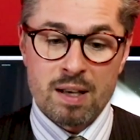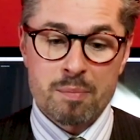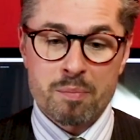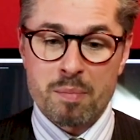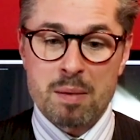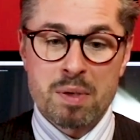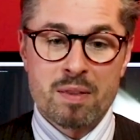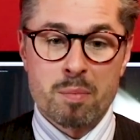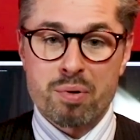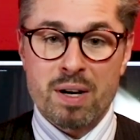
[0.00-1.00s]
maybe
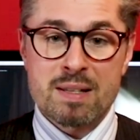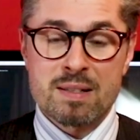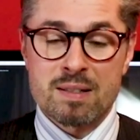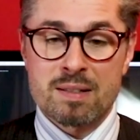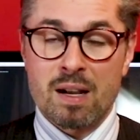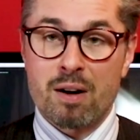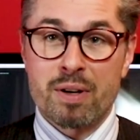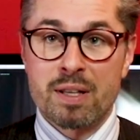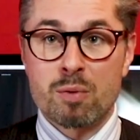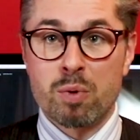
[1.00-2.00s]
the prices are
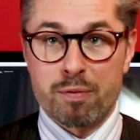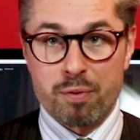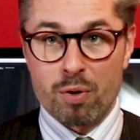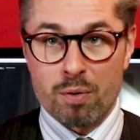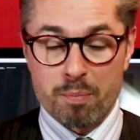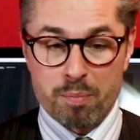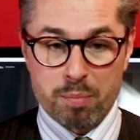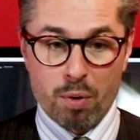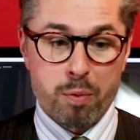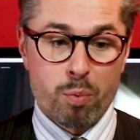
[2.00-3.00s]
equal for
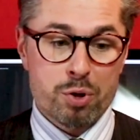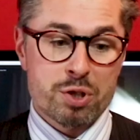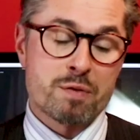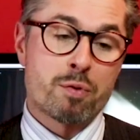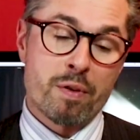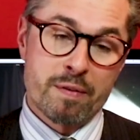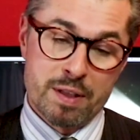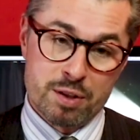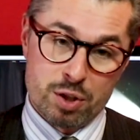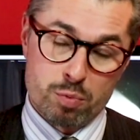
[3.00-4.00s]
both watches, for the
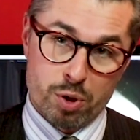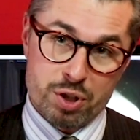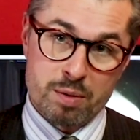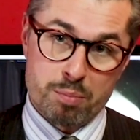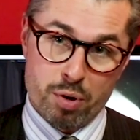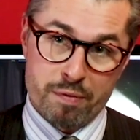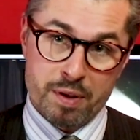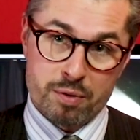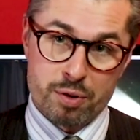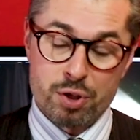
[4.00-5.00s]
vintage watch in
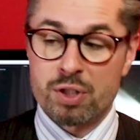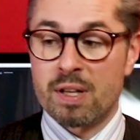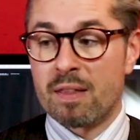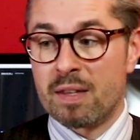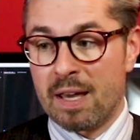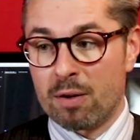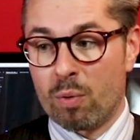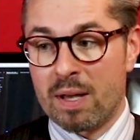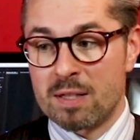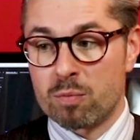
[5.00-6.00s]
perfect condition and the
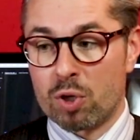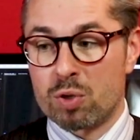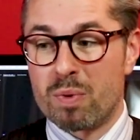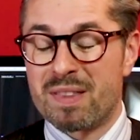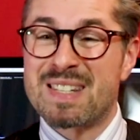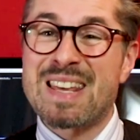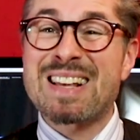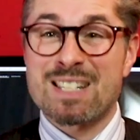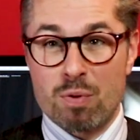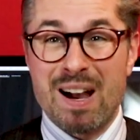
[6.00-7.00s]
NOS watch with this
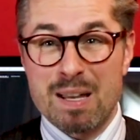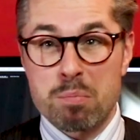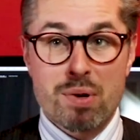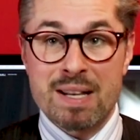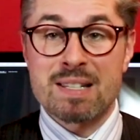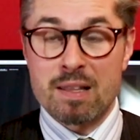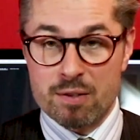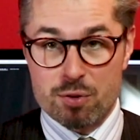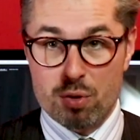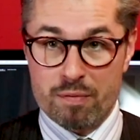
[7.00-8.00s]
extra high price and
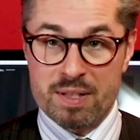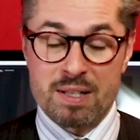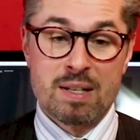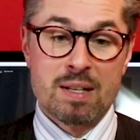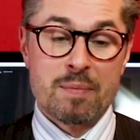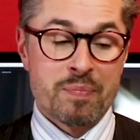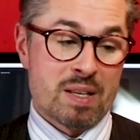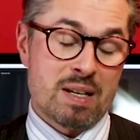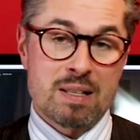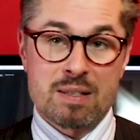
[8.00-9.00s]
the service. And